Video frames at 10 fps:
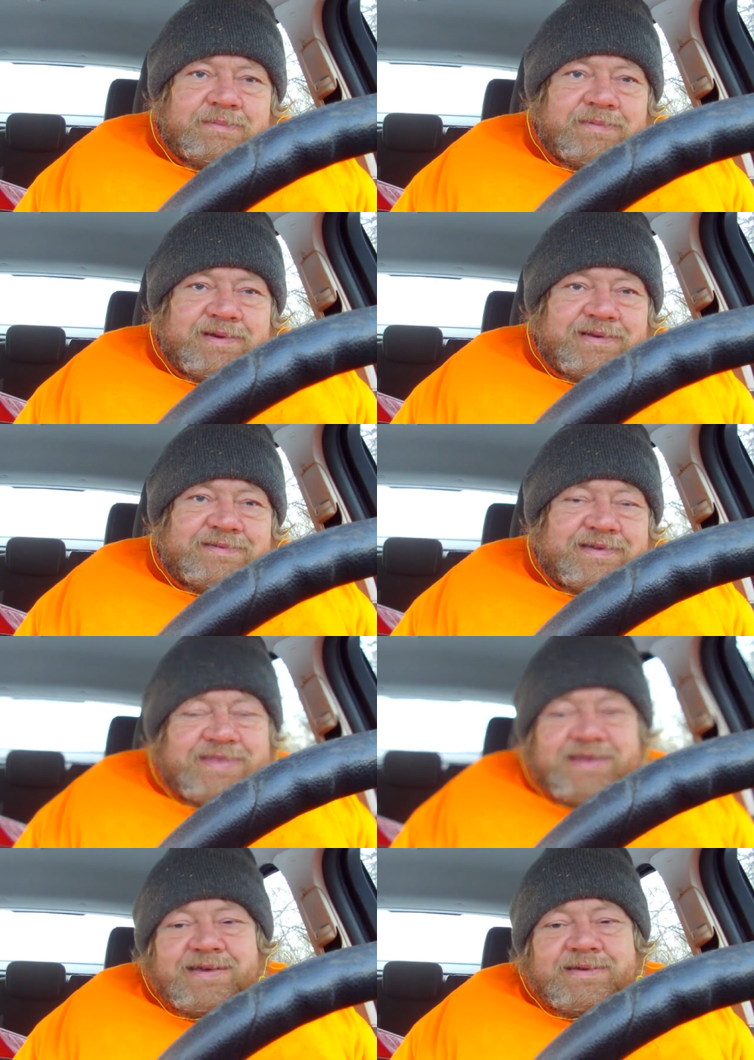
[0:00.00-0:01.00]
Because I
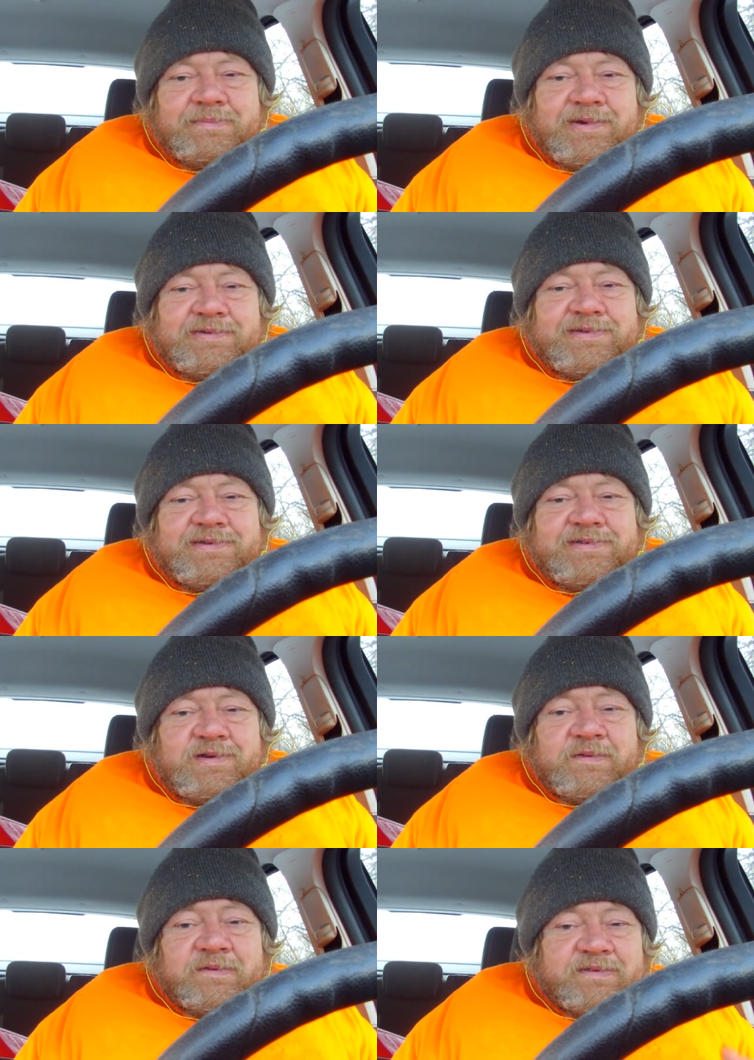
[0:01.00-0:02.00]
think most
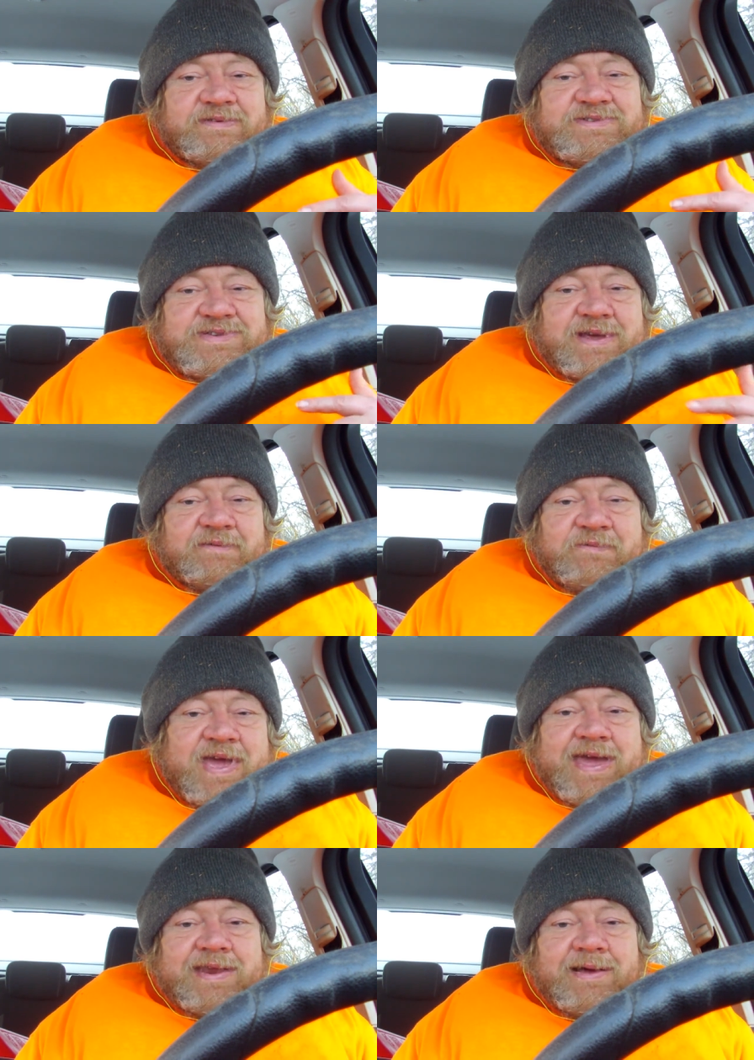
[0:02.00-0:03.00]
conservatives have
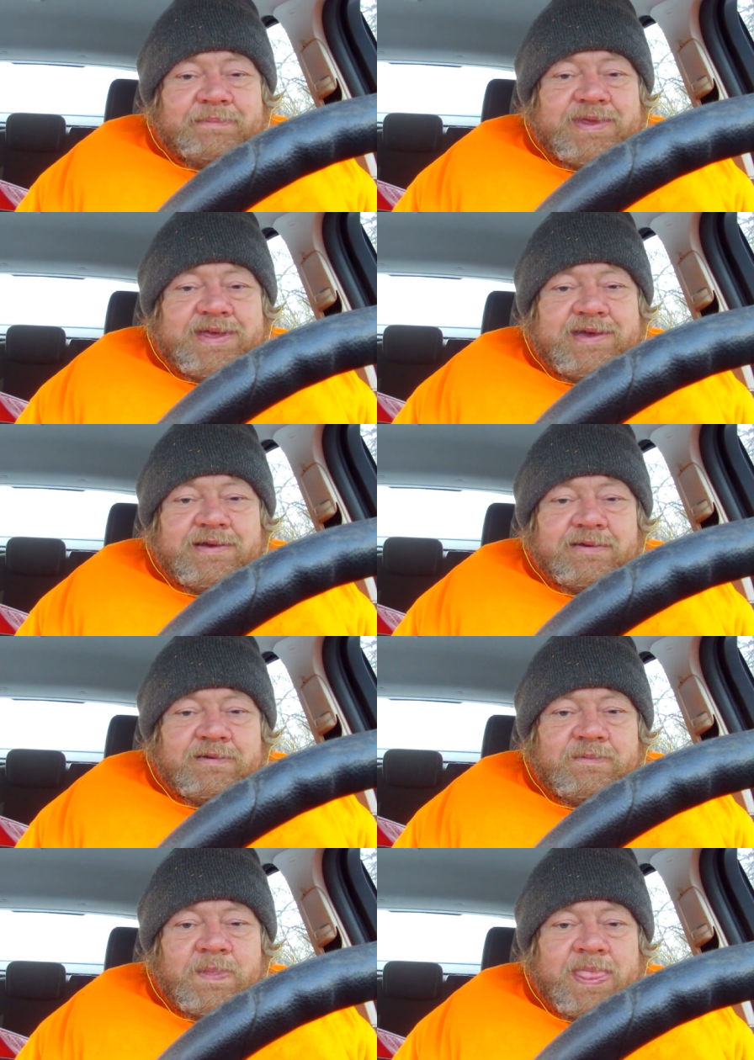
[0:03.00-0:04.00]
had it up to here